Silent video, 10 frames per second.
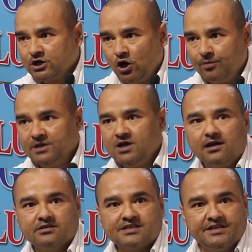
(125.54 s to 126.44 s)
Global
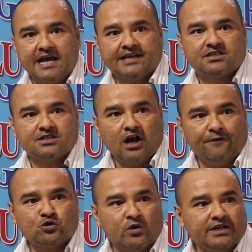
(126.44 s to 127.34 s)
Knowledge Index
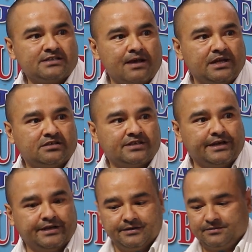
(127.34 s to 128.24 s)
of
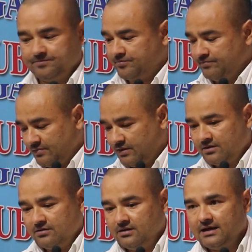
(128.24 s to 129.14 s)
2017.
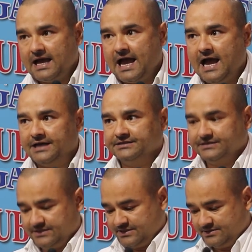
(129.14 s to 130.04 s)

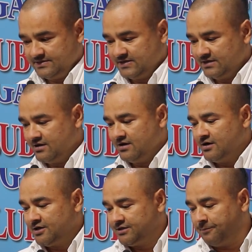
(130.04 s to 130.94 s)
And
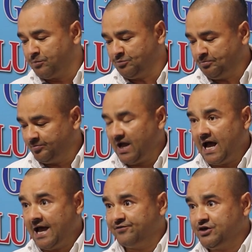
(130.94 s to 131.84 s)
I
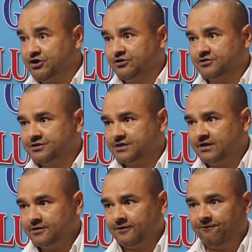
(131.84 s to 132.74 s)
have
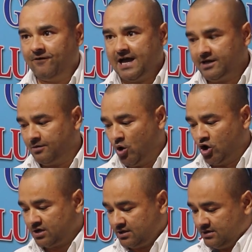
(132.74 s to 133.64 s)
used the final
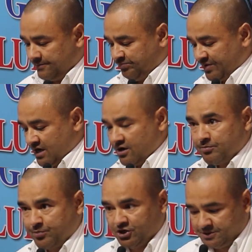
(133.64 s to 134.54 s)
book,
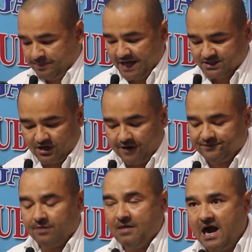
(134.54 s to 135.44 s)
Prospects
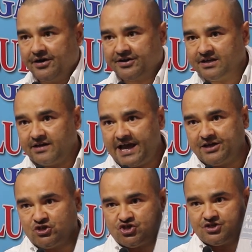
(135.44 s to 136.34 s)
of the American
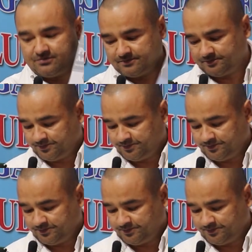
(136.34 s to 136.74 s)
Age.